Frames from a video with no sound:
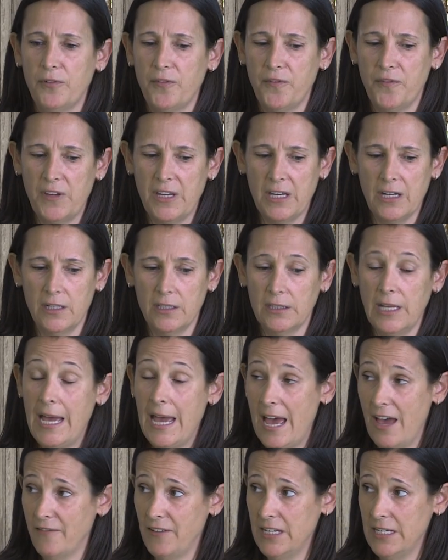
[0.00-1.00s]
feel
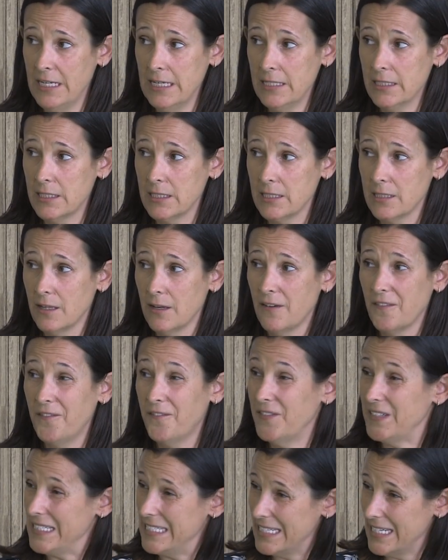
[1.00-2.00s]
heaviness,
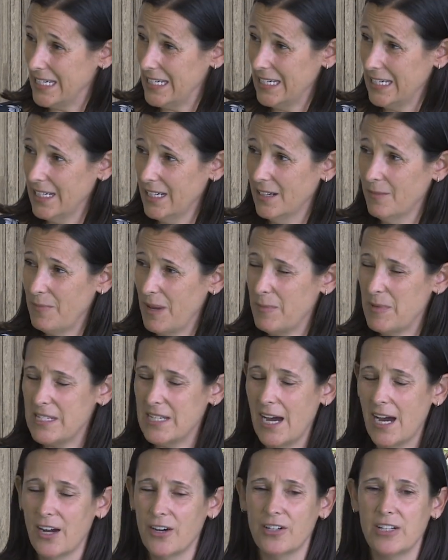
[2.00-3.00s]
fatigue, maybe
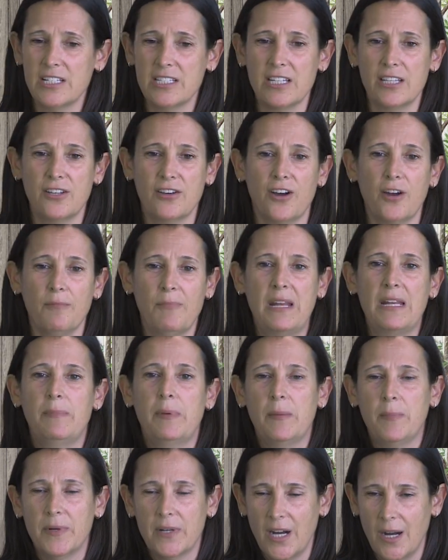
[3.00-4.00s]
tiredness in the arm. Many
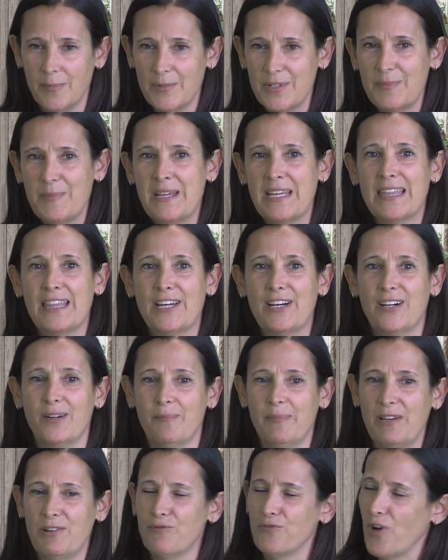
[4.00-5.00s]
people come to me in
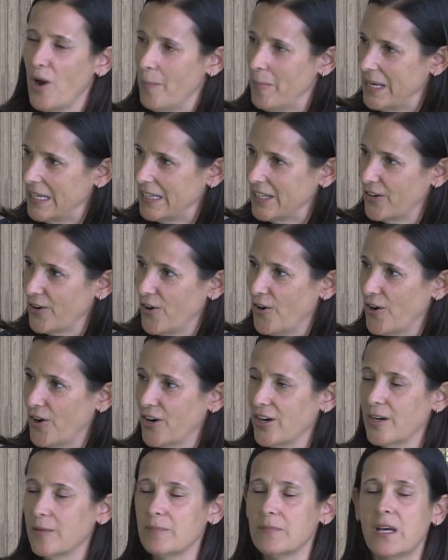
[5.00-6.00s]
therapy rubbing their
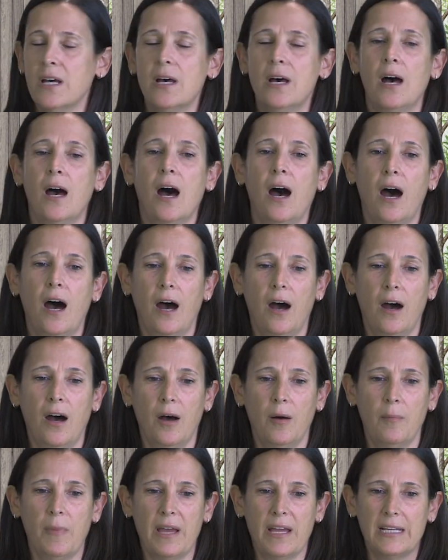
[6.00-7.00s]
arm,
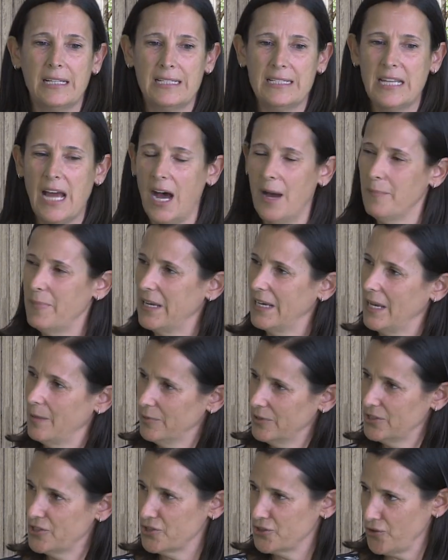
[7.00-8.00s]
not being
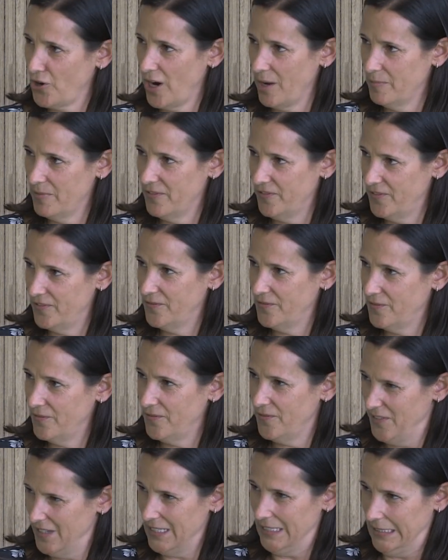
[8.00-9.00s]
able to describe the
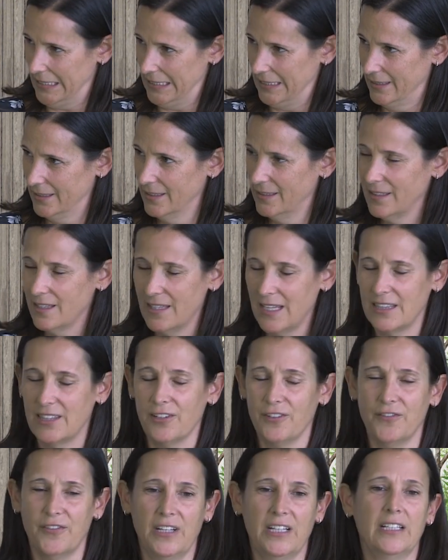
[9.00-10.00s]
feeling that
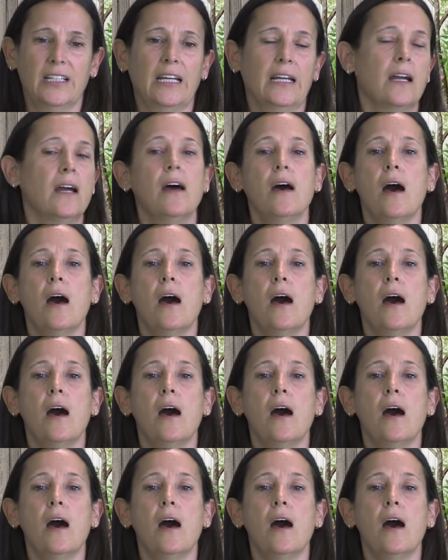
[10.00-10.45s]
they're feeling.